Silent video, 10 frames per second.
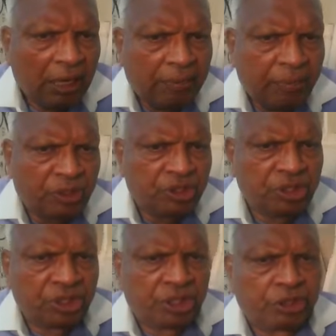
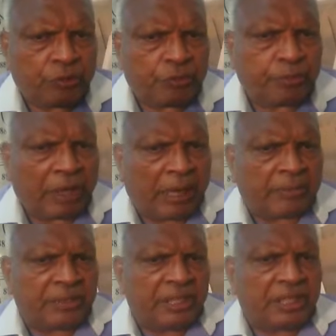opportunity to
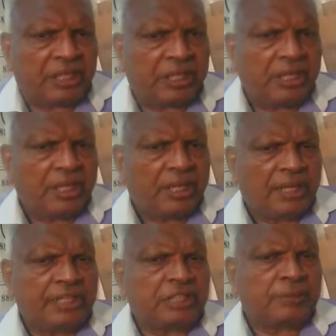promptly
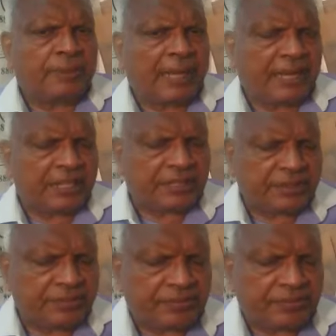inspect.